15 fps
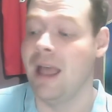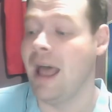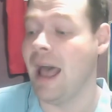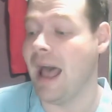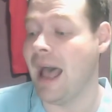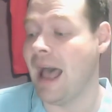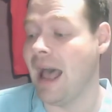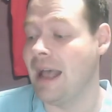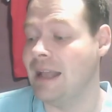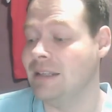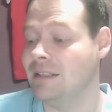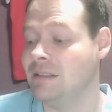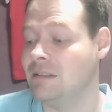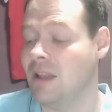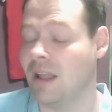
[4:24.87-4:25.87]

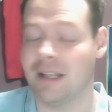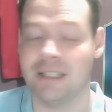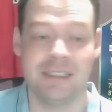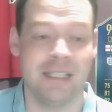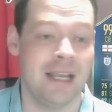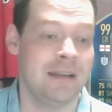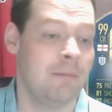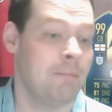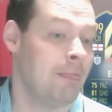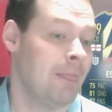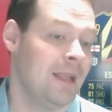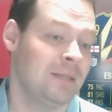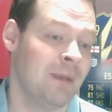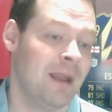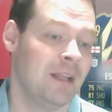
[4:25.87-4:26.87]
And like I said,
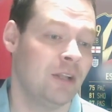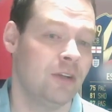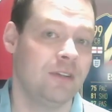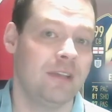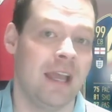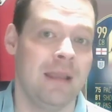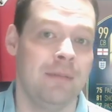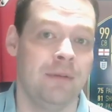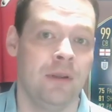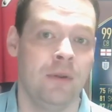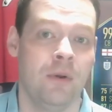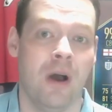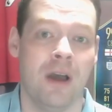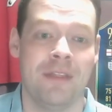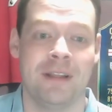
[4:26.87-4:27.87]
he's made a good
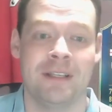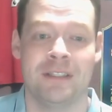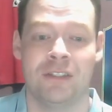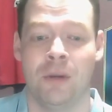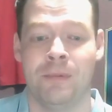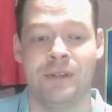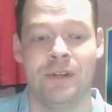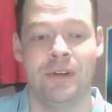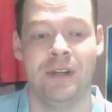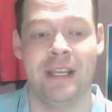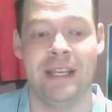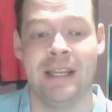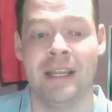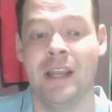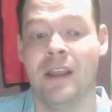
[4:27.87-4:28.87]
debut. I think it's an
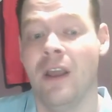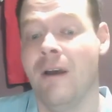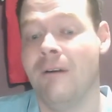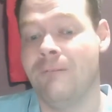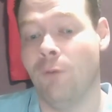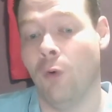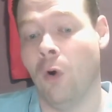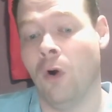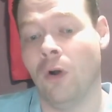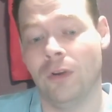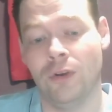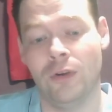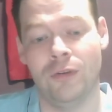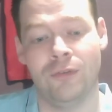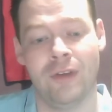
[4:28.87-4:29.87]
opportunity for
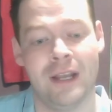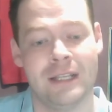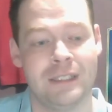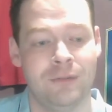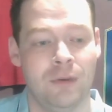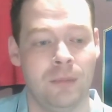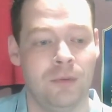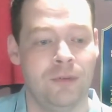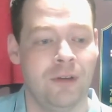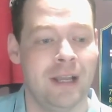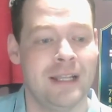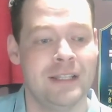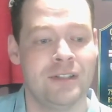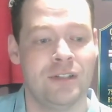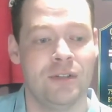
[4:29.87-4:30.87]
new fantasy football
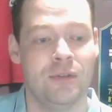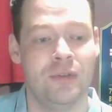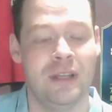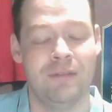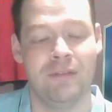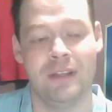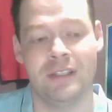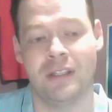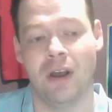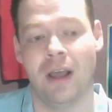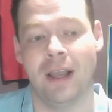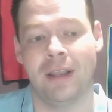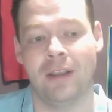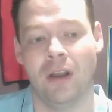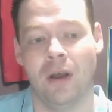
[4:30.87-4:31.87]
fans to give this guy
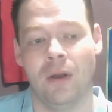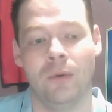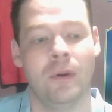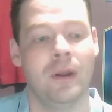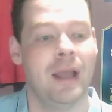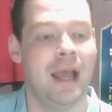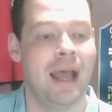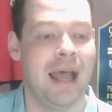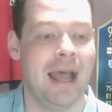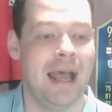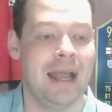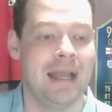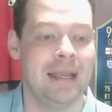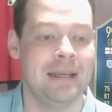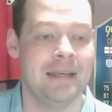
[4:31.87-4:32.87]
a go.
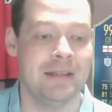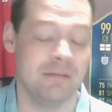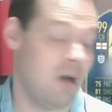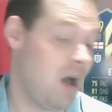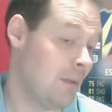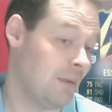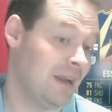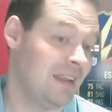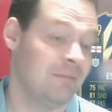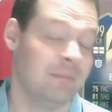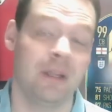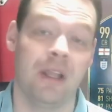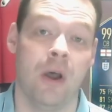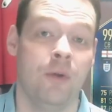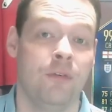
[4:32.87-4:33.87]
And I'm going to give him a
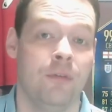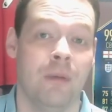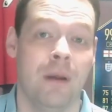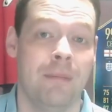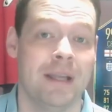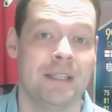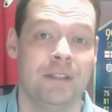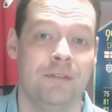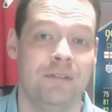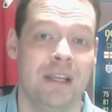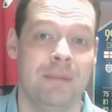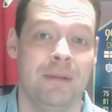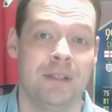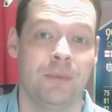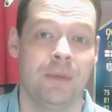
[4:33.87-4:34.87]
go for my best of
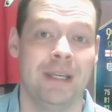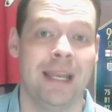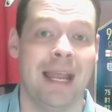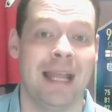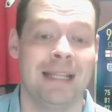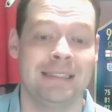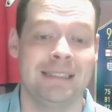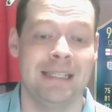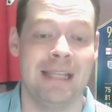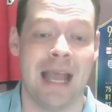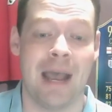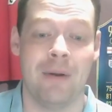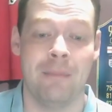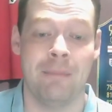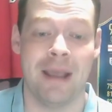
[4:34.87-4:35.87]
team this week and see
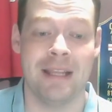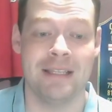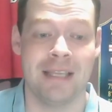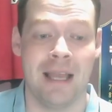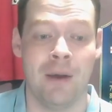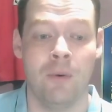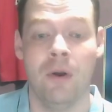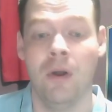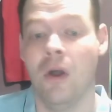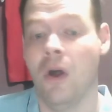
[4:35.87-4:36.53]
how it pays out.